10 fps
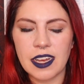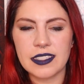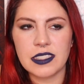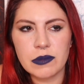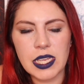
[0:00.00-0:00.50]

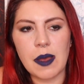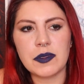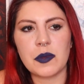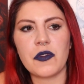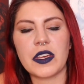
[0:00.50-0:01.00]

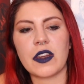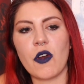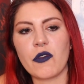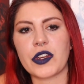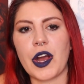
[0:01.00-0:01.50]
Sometimes the movie can
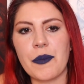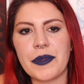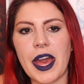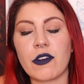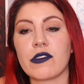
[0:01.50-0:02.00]

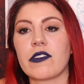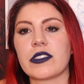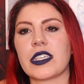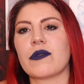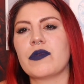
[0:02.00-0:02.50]
overcome that, or there
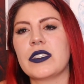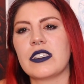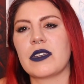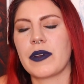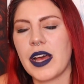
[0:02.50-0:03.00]
was like a
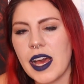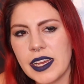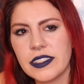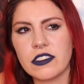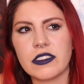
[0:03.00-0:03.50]
reasoning
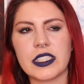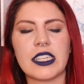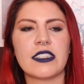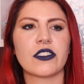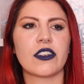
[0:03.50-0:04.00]
behind it, or the
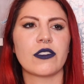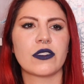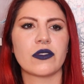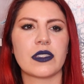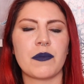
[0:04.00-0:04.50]
character goes
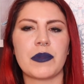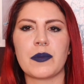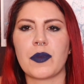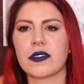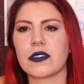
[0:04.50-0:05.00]
through some
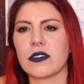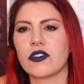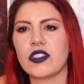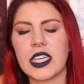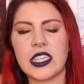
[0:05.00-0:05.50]
big personal
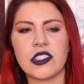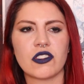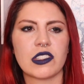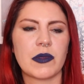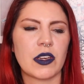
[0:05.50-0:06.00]
change
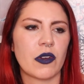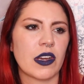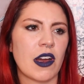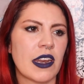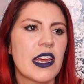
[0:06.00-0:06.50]
or something
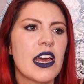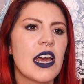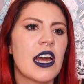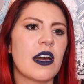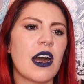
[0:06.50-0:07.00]
going on.
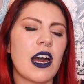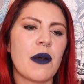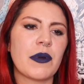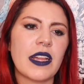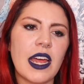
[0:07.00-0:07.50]

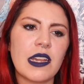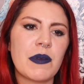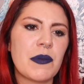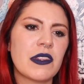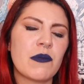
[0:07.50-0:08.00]
But a lot
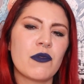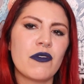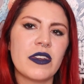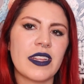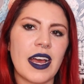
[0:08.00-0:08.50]
of people in the
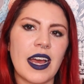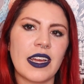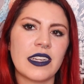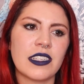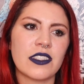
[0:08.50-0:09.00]
movie
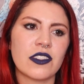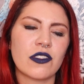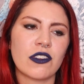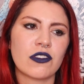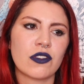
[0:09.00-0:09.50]

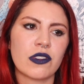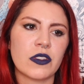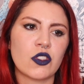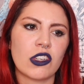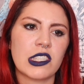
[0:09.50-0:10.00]
they're sort
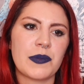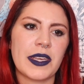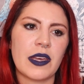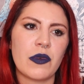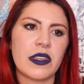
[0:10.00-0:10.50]
of a jerk to
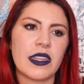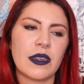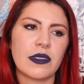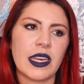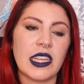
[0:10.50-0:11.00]
begin with,
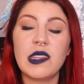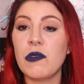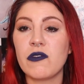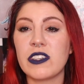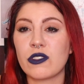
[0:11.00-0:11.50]
they end the
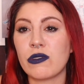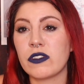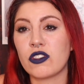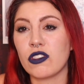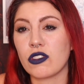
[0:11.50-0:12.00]
movie as sort
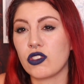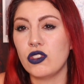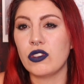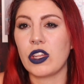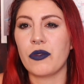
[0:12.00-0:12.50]
of a jerk
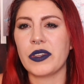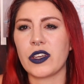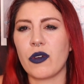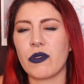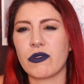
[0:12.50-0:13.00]
too. They don't really
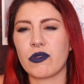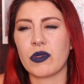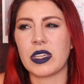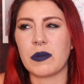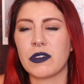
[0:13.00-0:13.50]
go
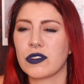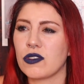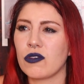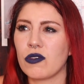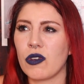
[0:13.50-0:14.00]
through any
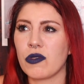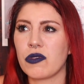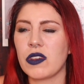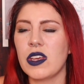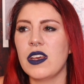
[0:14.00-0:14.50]
personal
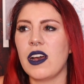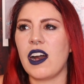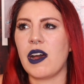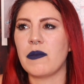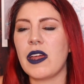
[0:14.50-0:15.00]
growth.
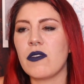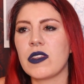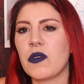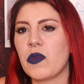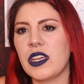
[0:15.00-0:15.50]
Not
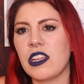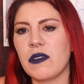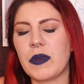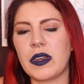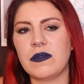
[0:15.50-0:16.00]
only
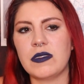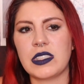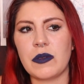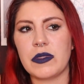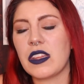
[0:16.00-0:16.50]
Will,
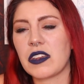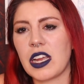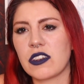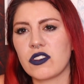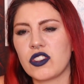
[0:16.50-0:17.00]
but some of the other
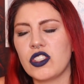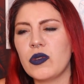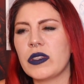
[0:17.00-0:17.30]
characters too.